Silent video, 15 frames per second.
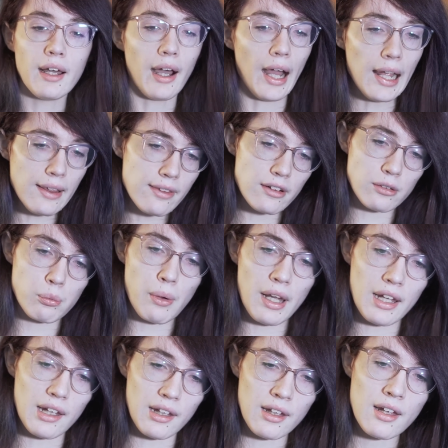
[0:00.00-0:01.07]
Either
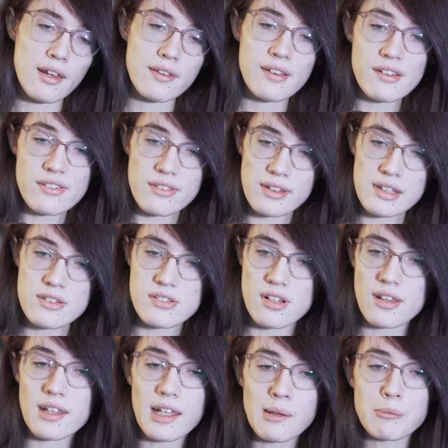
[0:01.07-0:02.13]
way, this leads to
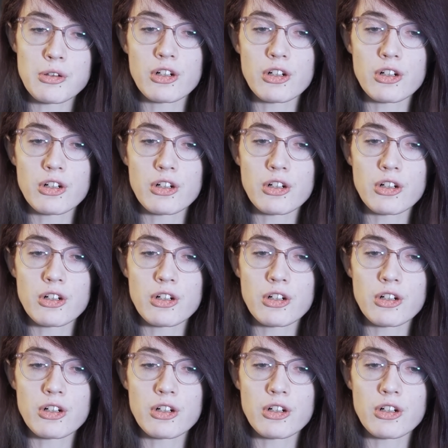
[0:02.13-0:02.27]
the game